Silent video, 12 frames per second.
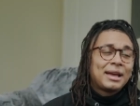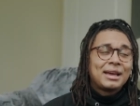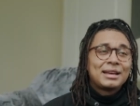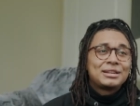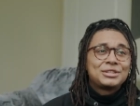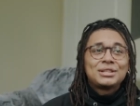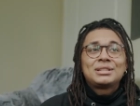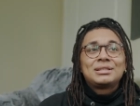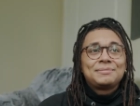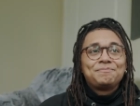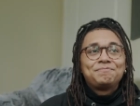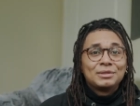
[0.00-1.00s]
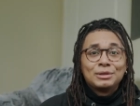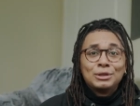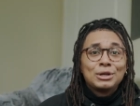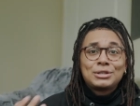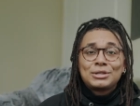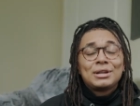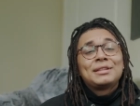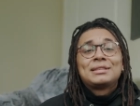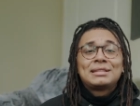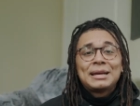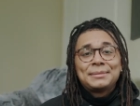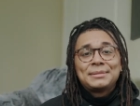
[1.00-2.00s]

and just looks good at the same